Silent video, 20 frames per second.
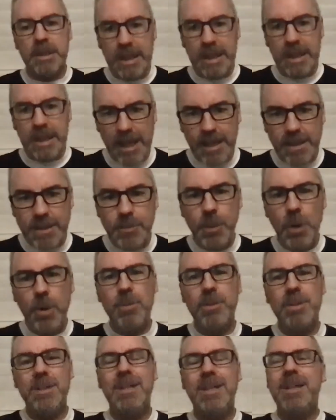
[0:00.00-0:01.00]
join
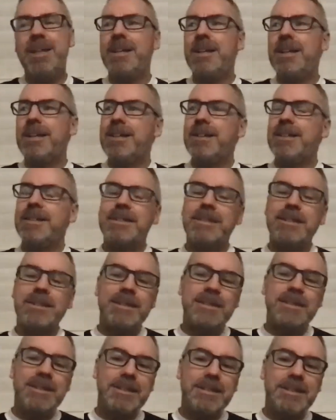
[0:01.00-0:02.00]
back to that,
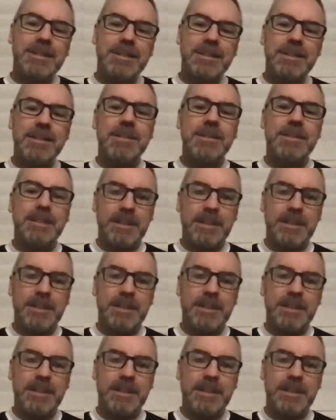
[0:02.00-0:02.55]
talk to me through